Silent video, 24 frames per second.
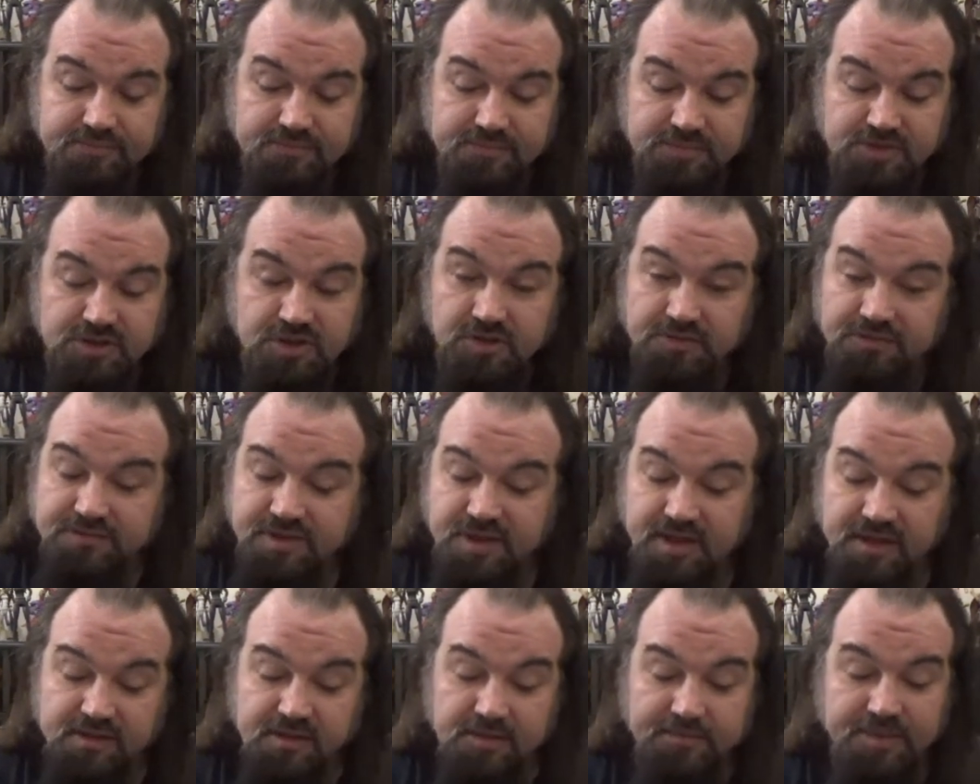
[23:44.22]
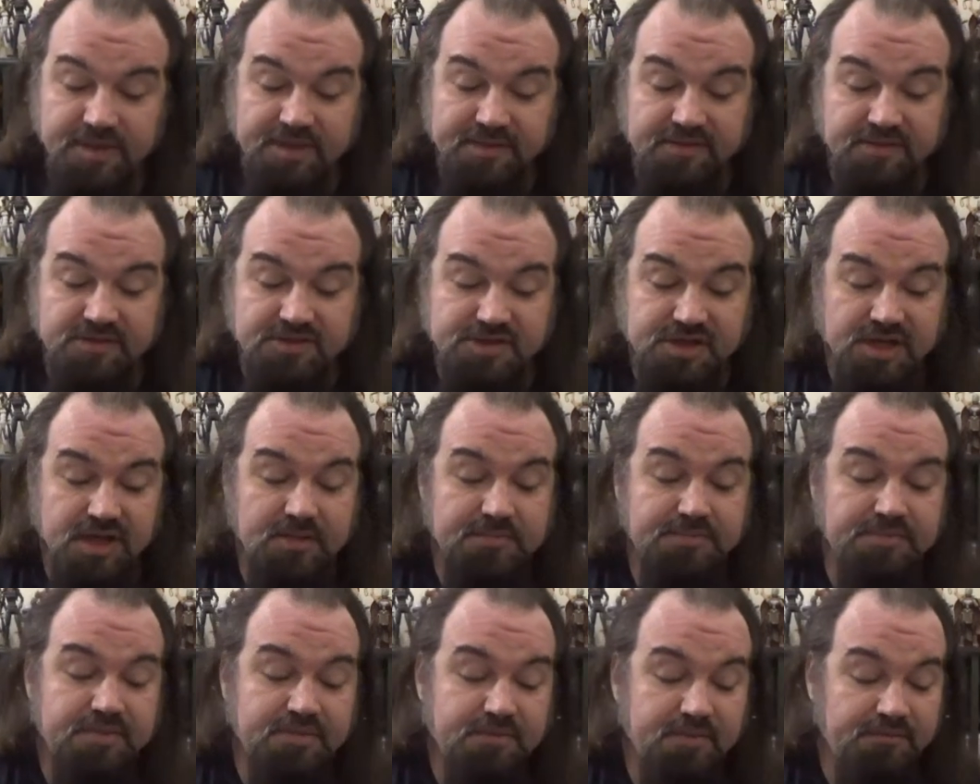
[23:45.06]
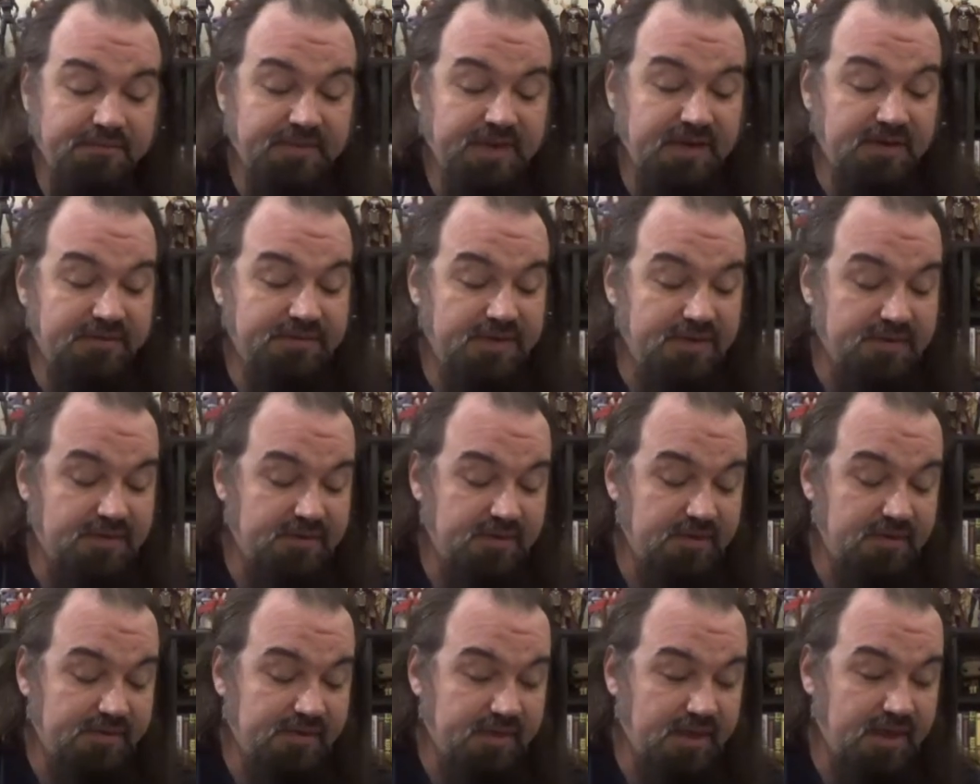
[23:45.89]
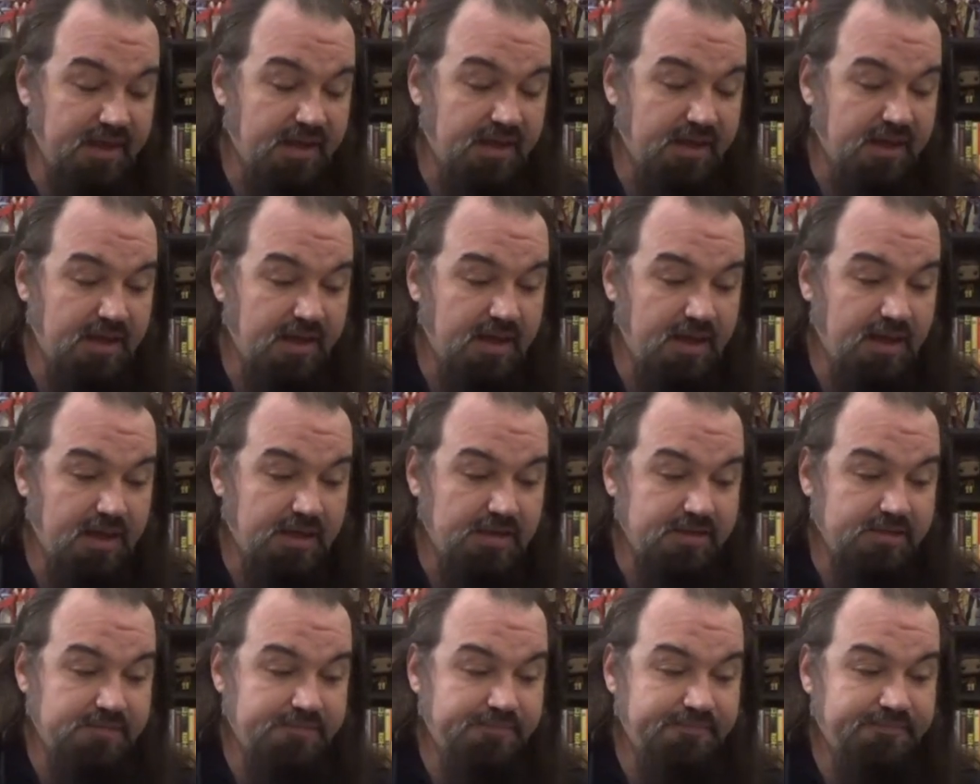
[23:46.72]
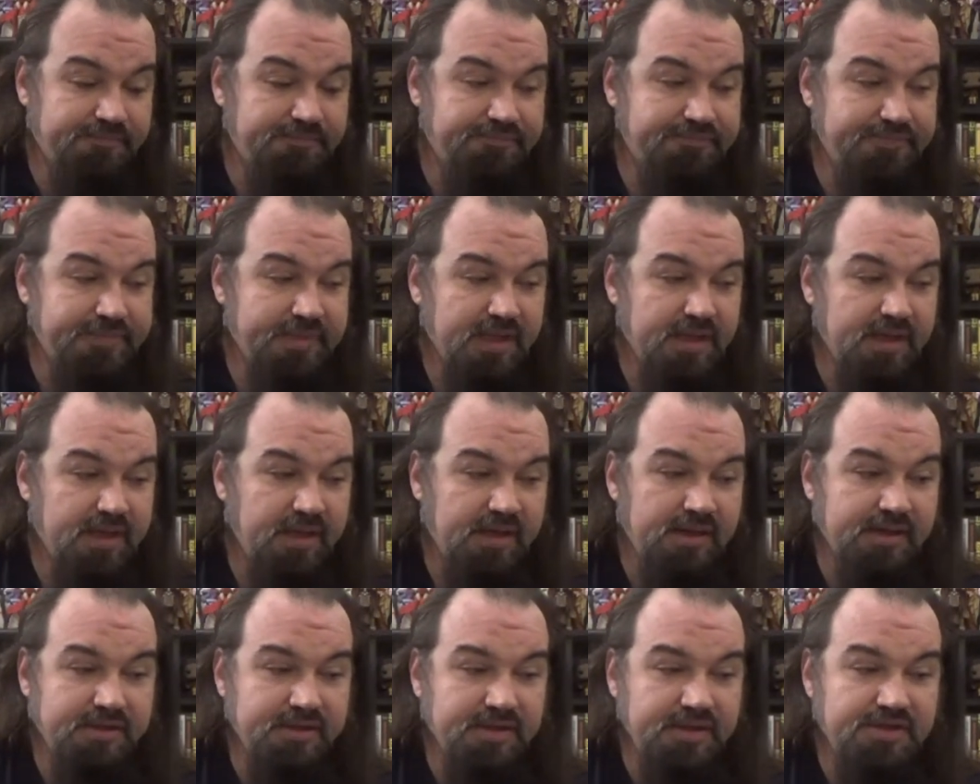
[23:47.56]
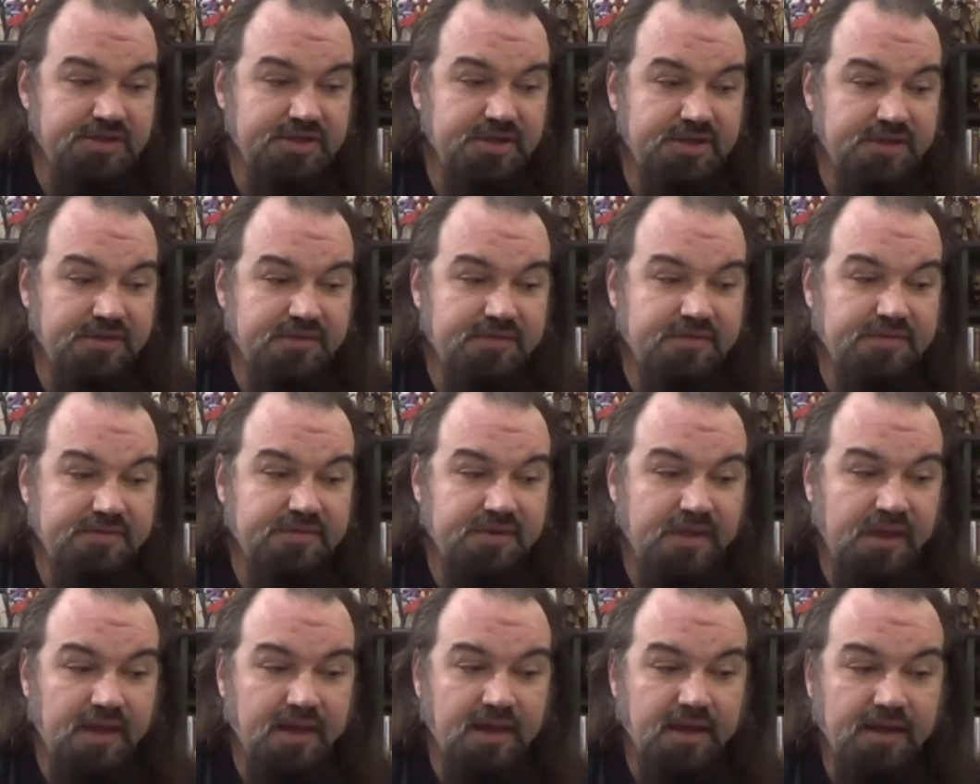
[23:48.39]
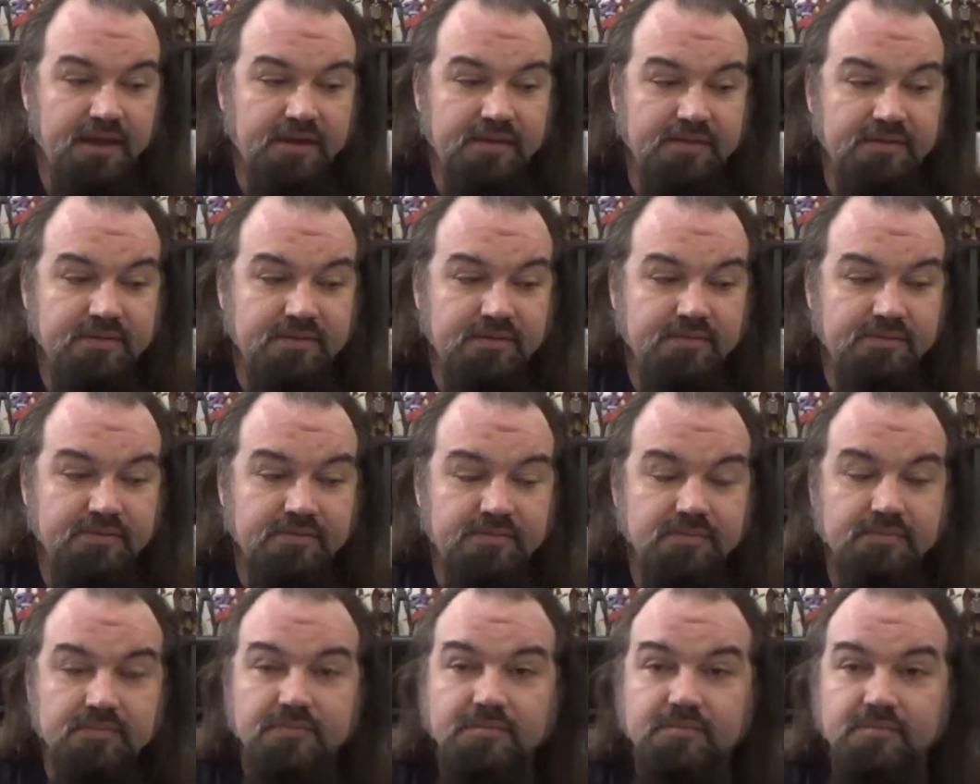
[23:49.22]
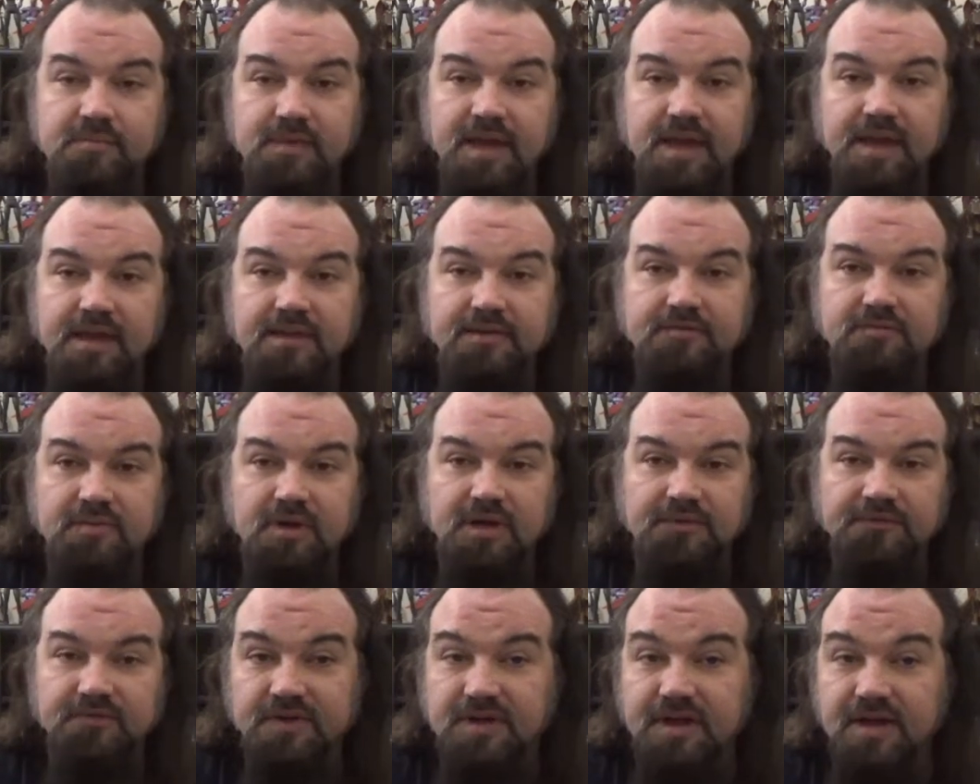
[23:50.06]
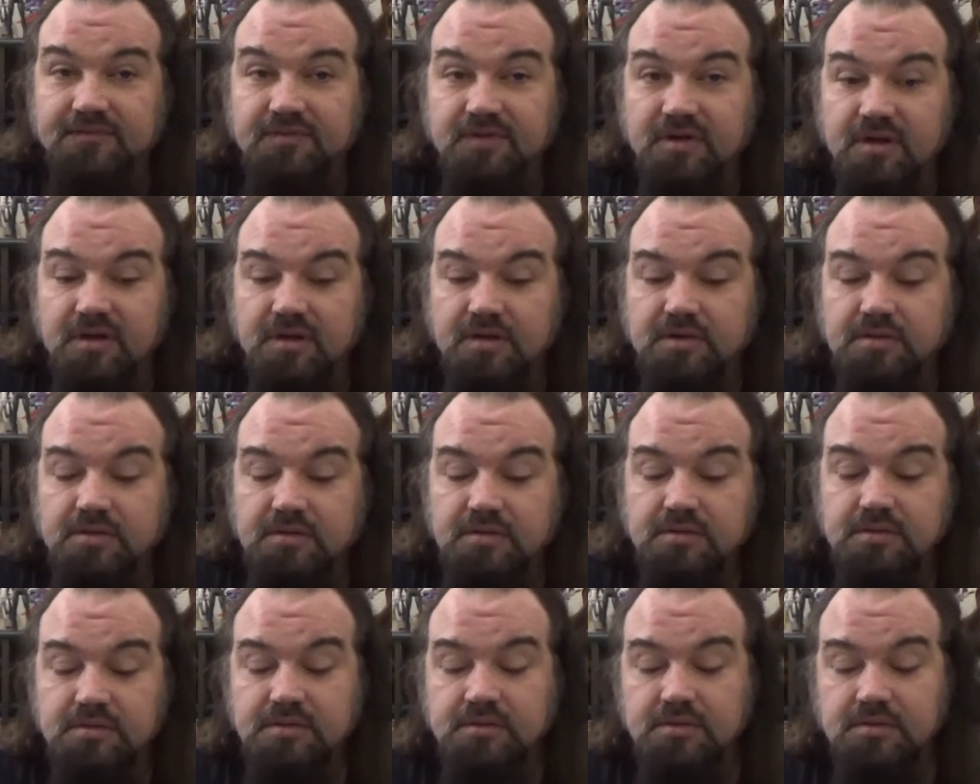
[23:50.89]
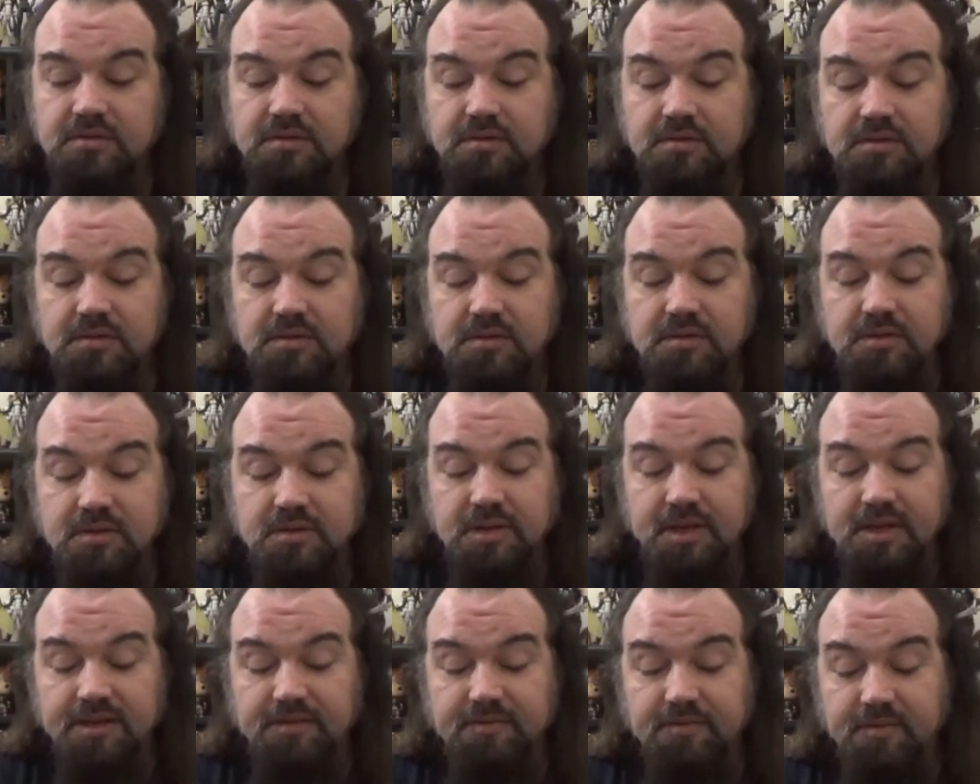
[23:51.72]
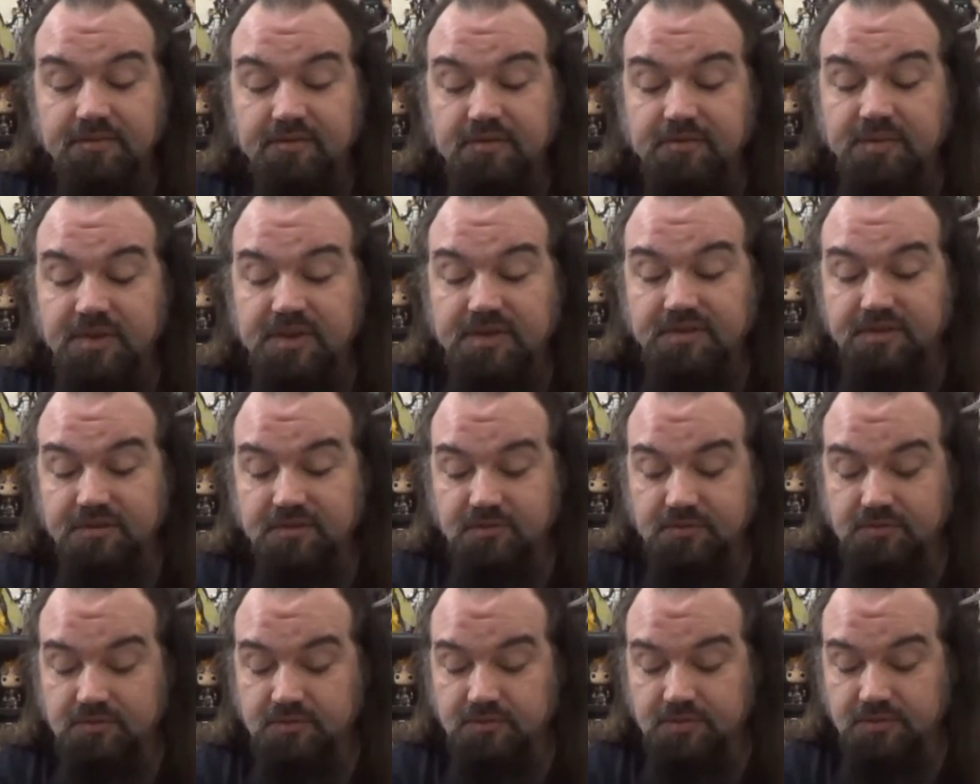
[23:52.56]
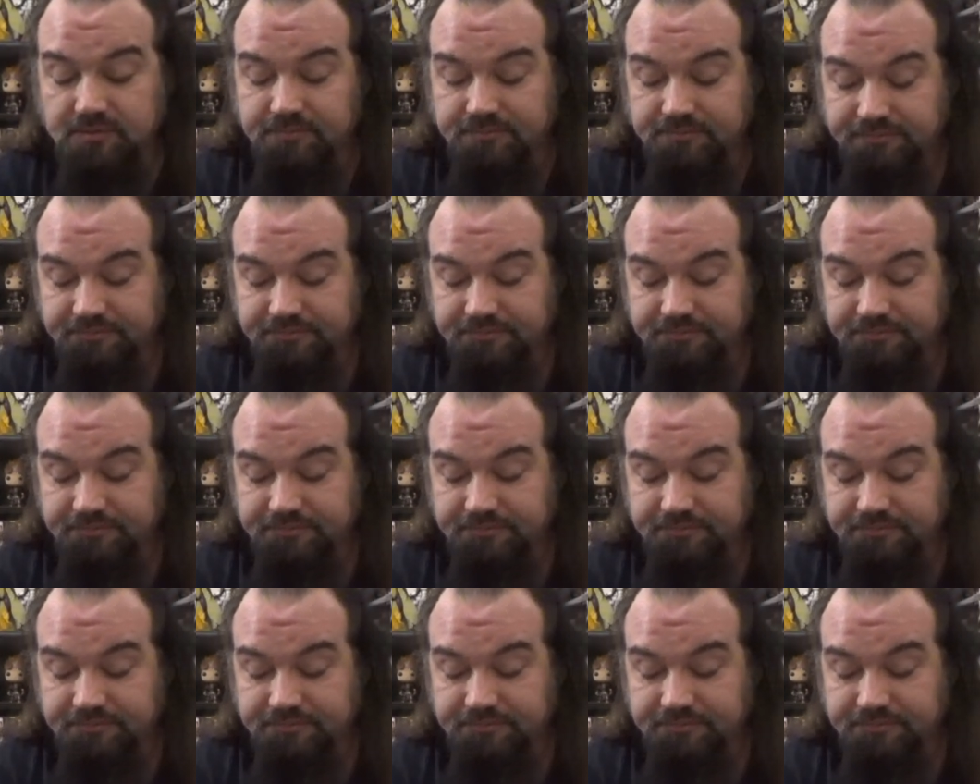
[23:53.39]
Joe's not in the best of shape. We find out that there's an indigenous man running for governor. He's supposed to speak at the school.